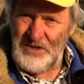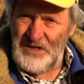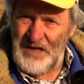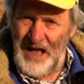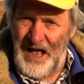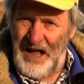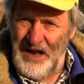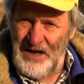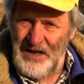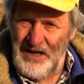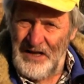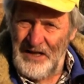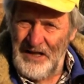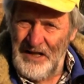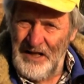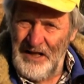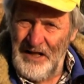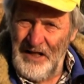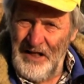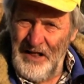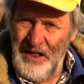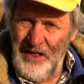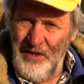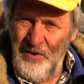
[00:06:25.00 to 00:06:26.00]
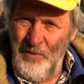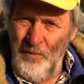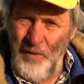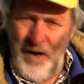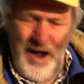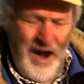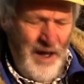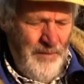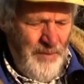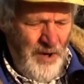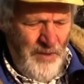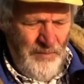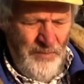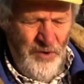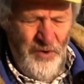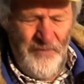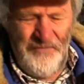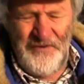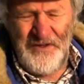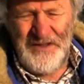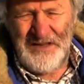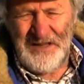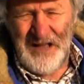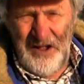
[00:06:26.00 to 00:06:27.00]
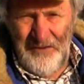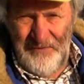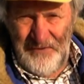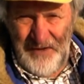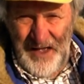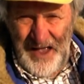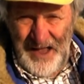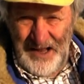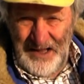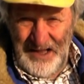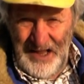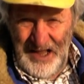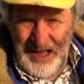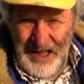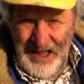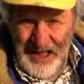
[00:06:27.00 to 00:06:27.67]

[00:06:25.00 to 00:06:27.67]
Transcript: said, while I'm on morphine sulfate,